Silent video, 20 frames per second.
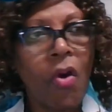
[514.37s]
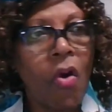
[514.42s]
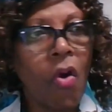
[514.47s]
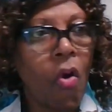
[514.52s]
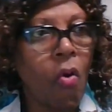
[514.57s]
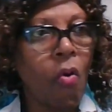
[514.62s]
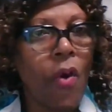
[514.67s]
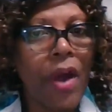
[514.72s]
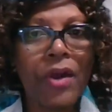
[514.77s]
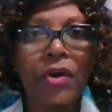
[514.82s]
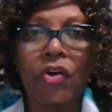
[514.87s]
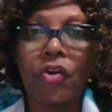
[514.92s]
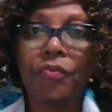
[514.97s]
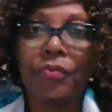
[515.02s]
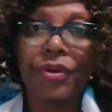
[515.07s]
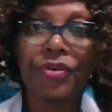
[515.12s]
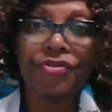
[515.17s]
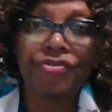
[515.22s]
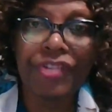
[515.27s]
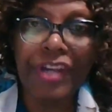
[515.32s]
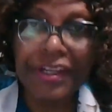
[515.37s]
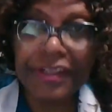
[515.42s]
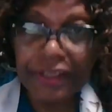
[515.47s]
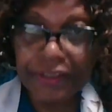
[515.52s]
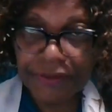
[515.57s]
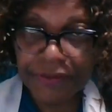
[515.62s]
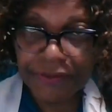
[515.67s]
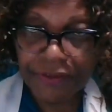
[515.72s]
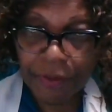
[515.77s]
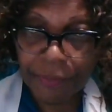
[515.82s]
Or I could be
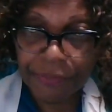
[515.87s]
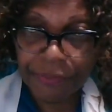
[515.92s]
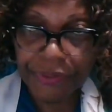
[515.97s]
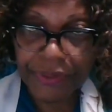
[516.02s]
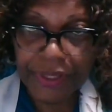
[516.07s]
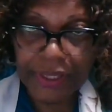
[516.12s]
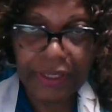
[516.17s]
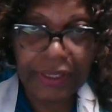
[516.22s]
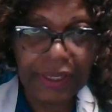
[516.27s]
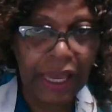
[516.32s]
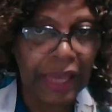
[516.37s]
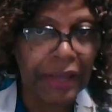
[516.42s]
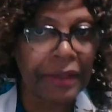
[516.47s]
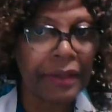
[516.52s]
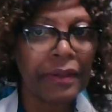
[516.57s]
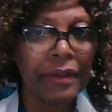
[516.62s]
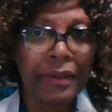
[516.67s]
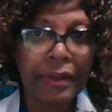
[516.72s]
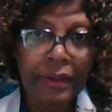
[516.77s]
reading something and